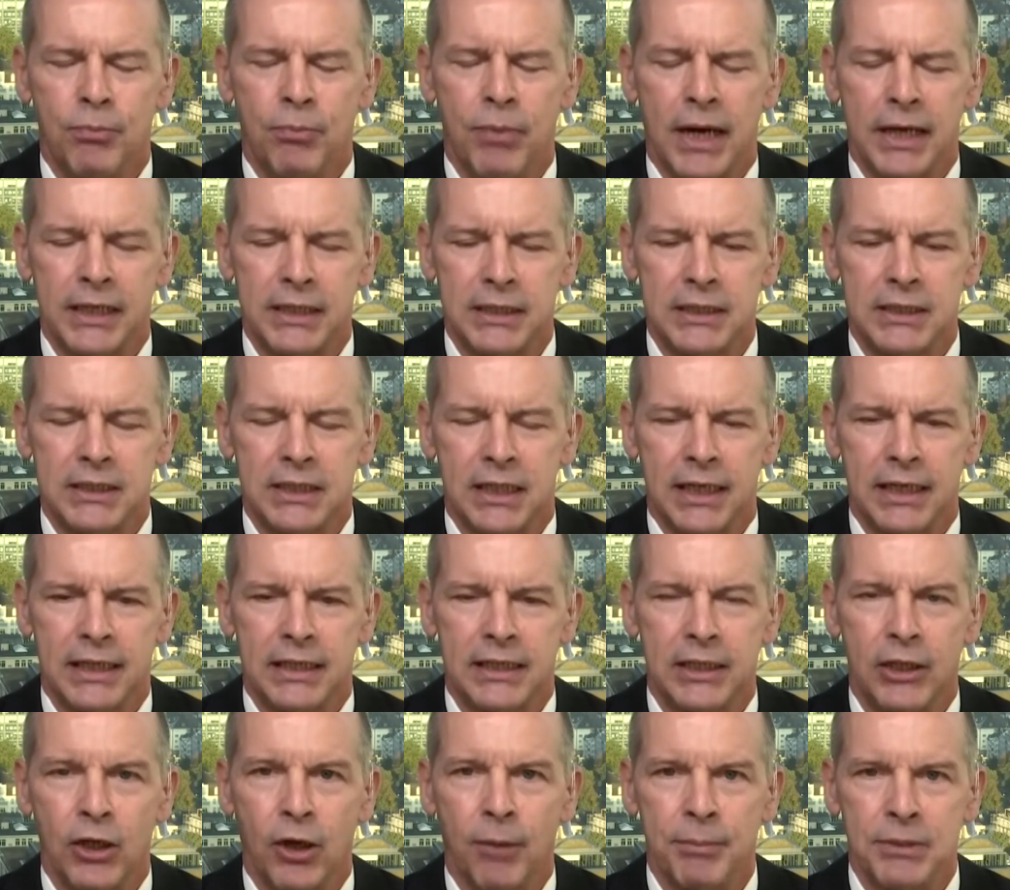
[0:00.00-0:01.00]
parties are at
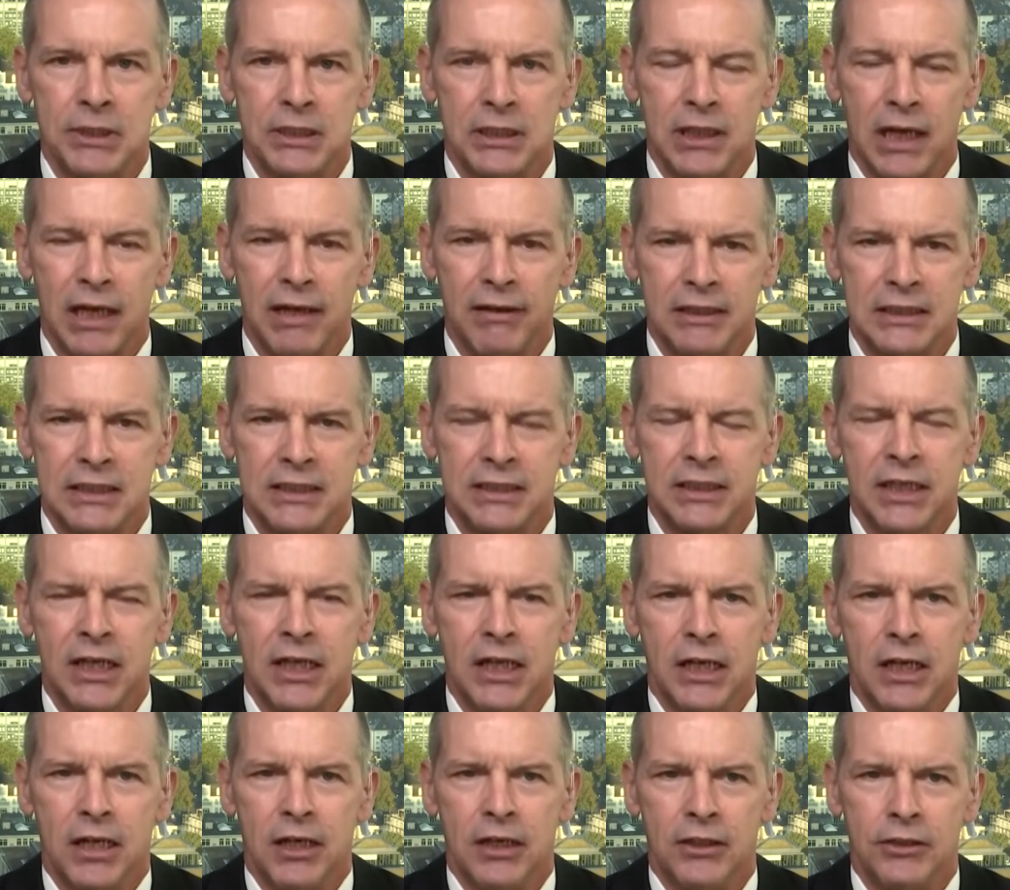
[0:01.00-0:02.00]
the opposite ends.
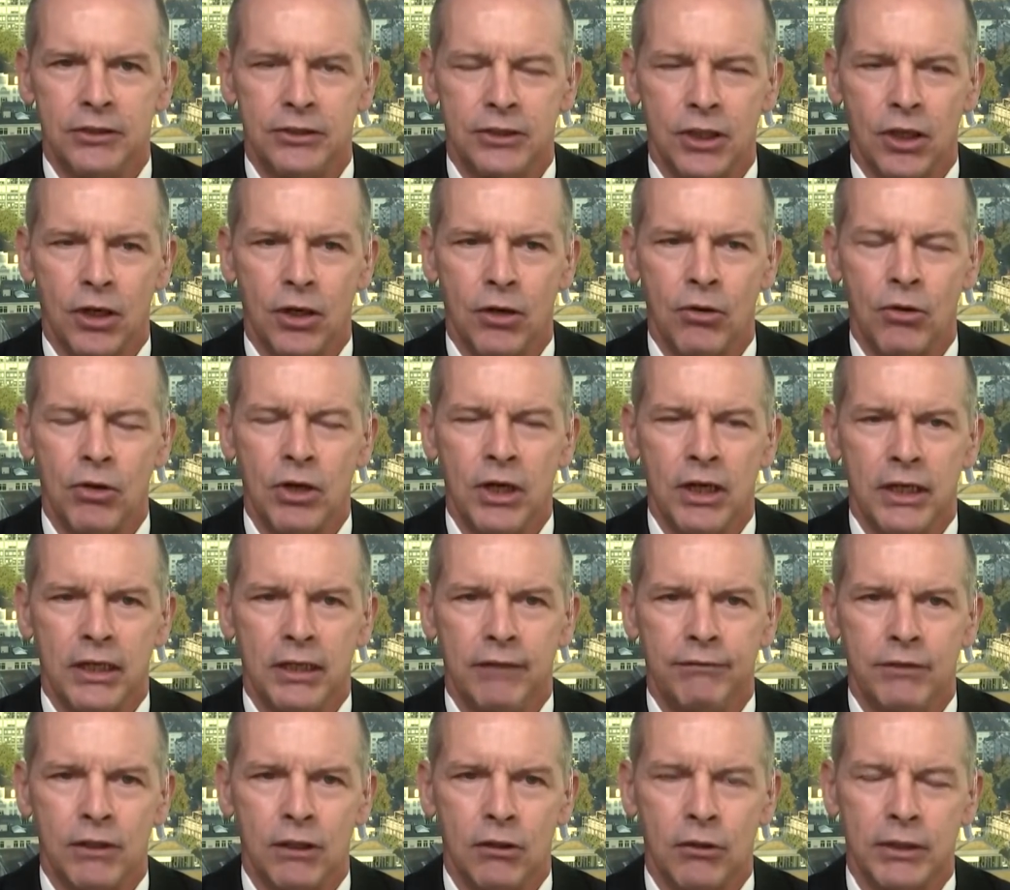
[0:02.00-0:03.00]
So
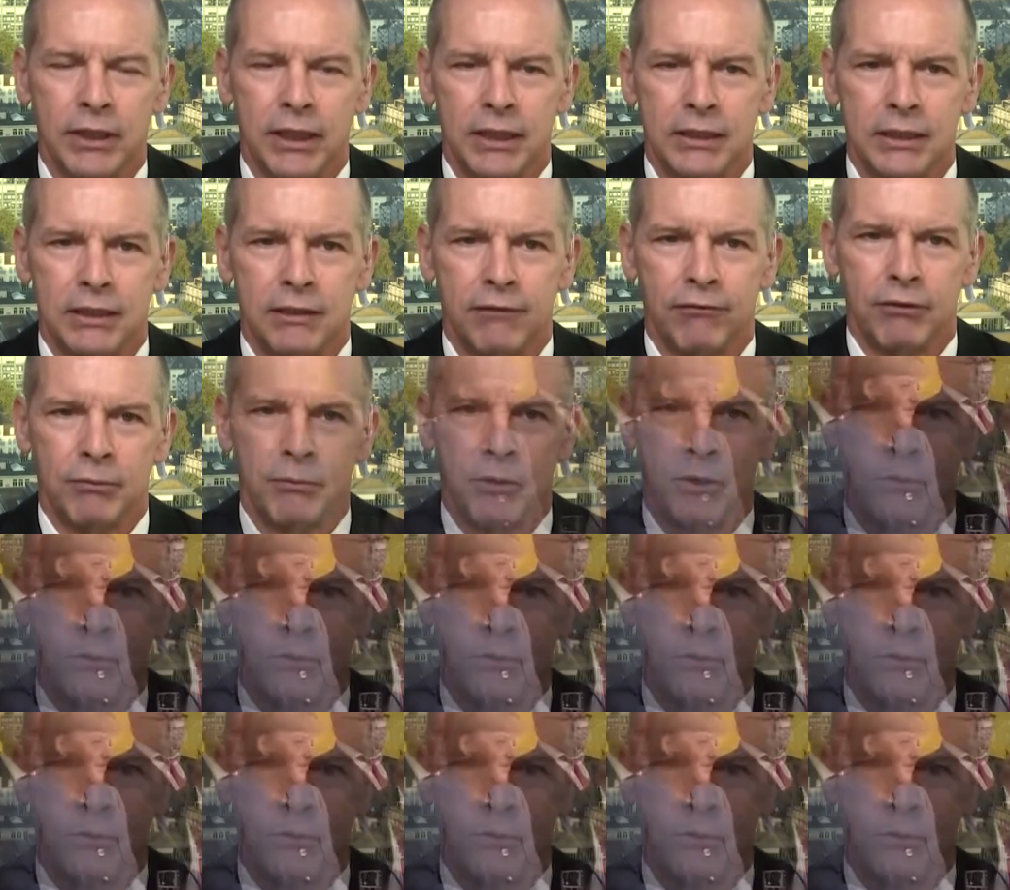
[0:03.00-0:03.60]
if you look at it from